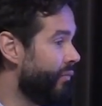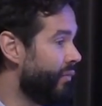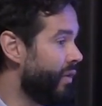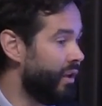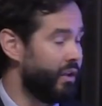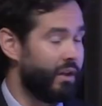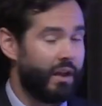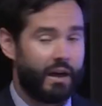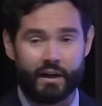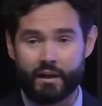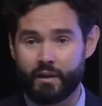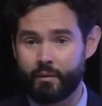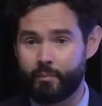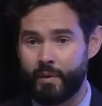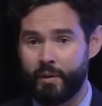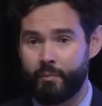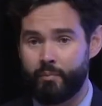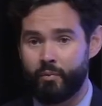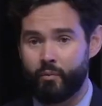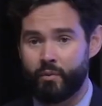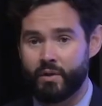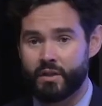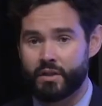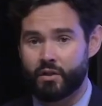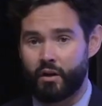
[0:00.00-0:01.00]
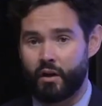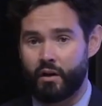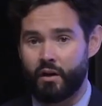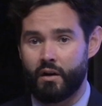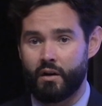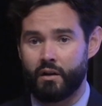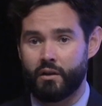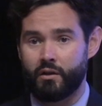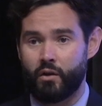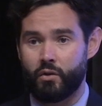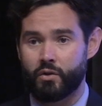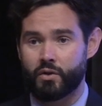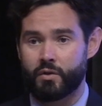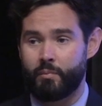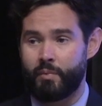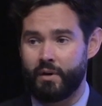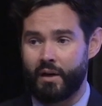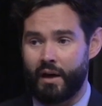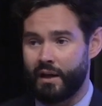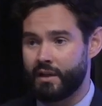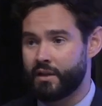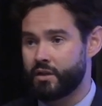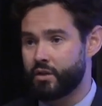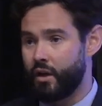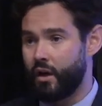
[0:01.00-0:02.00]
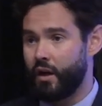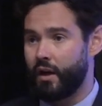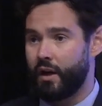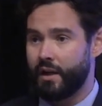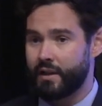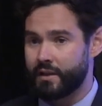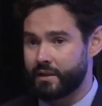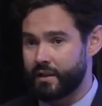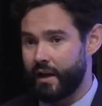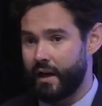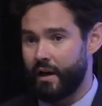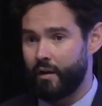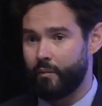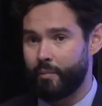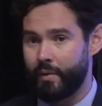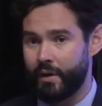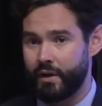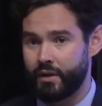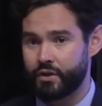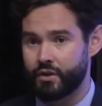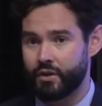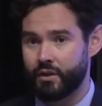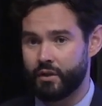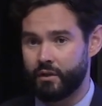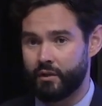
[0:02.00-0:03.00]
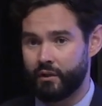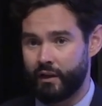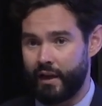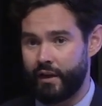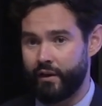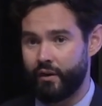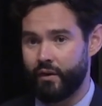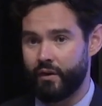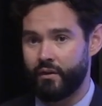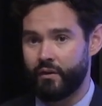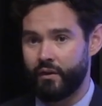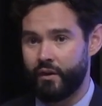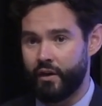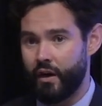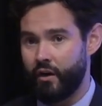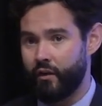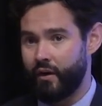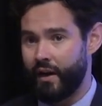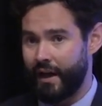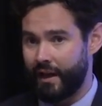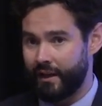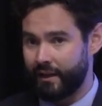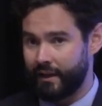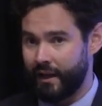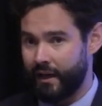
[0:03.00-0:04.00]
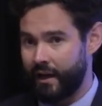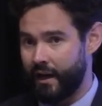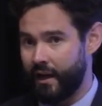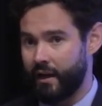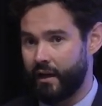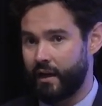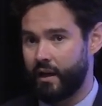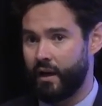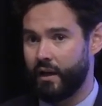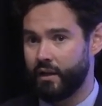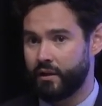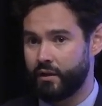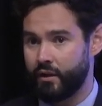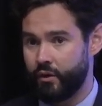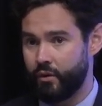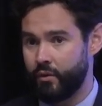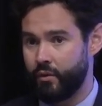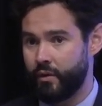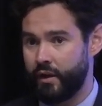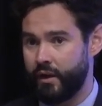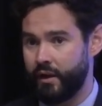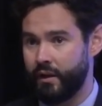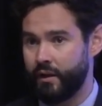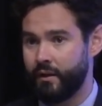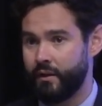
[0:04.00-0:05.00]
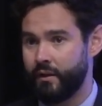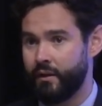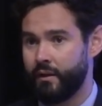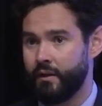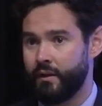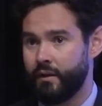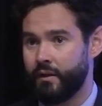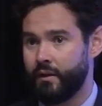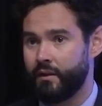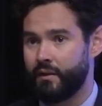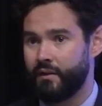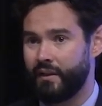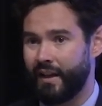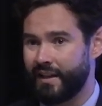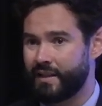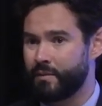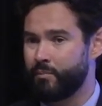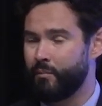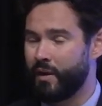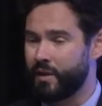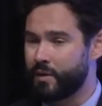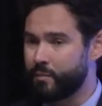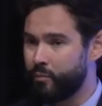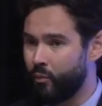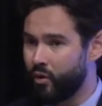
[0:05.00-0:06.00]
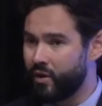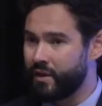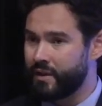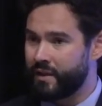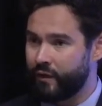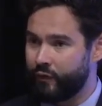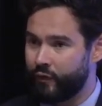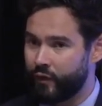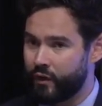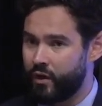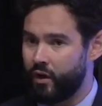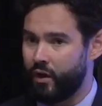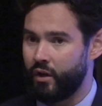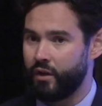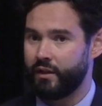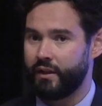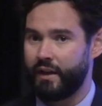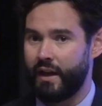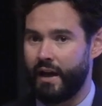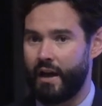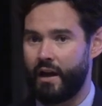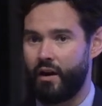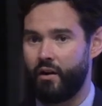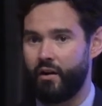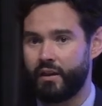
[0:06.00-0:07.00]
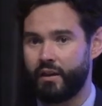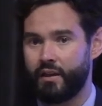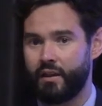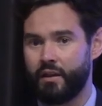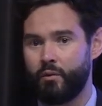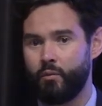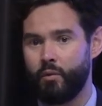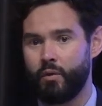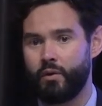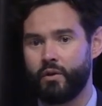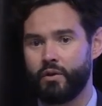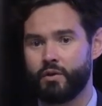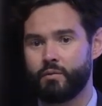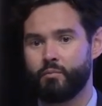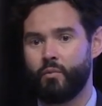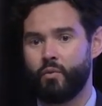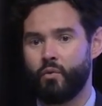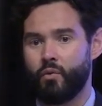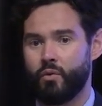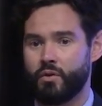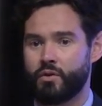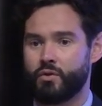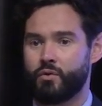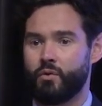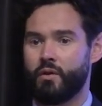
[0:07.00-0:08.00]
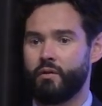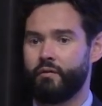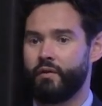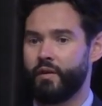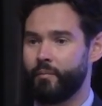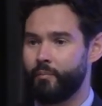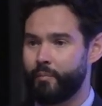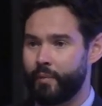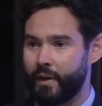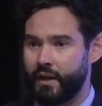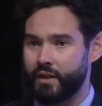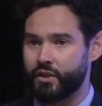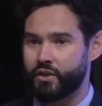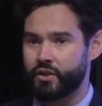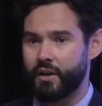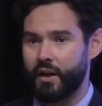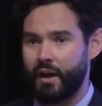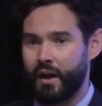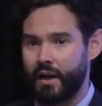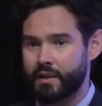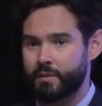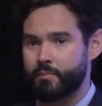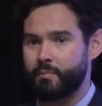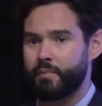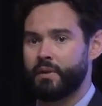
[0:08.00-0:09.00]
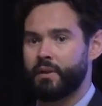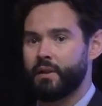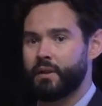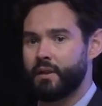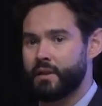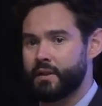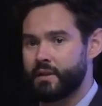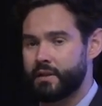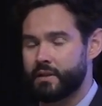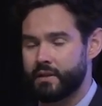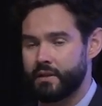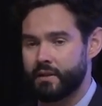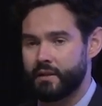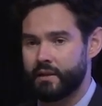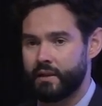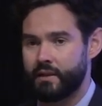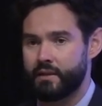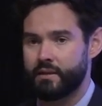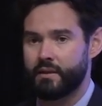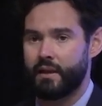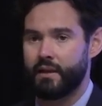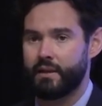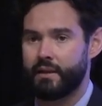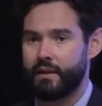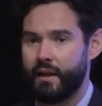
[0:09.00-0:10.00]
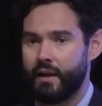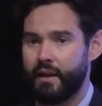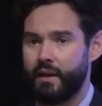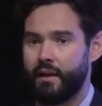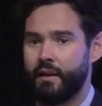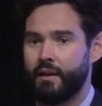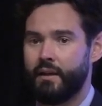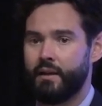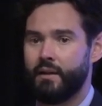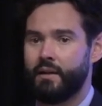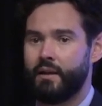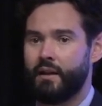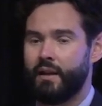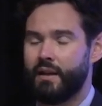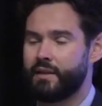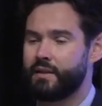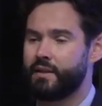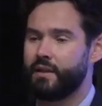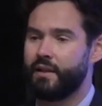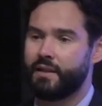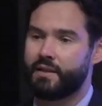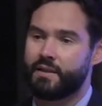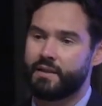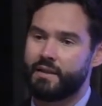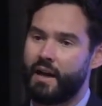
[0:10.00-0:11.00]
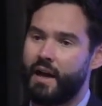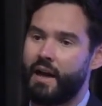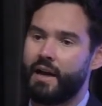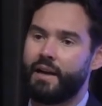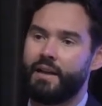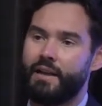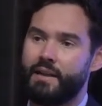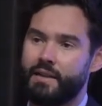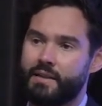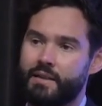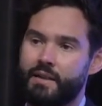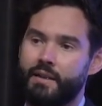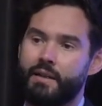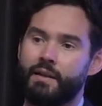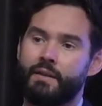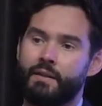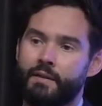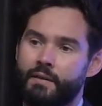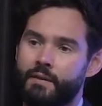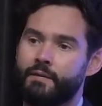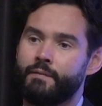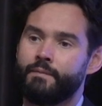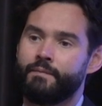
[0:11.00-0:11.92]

a lot of the people we started on clozapine I saw as an outpatient later, you know, and had that kind of continuity. That's much more difficult now, I think, where there's more sort of inpatient hospitalists and things like that. It's, it's not easy.